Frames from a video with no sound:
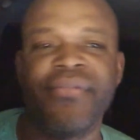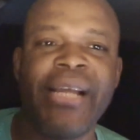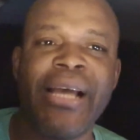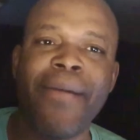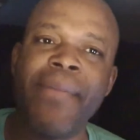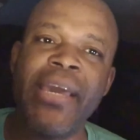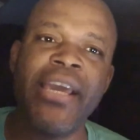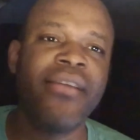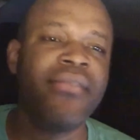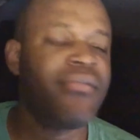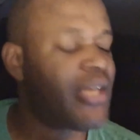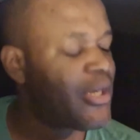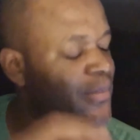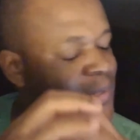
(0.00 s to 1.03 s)
I mean,
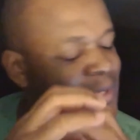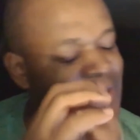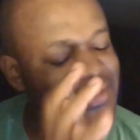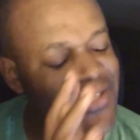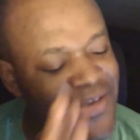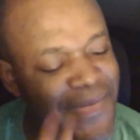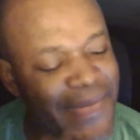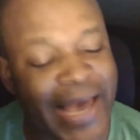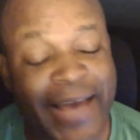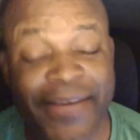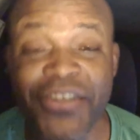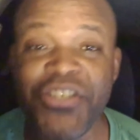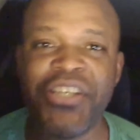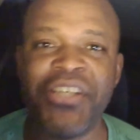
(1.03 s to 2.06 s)
keep this same
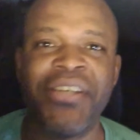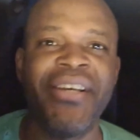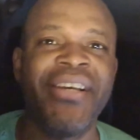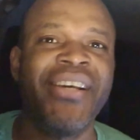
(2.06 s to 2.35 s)
energy.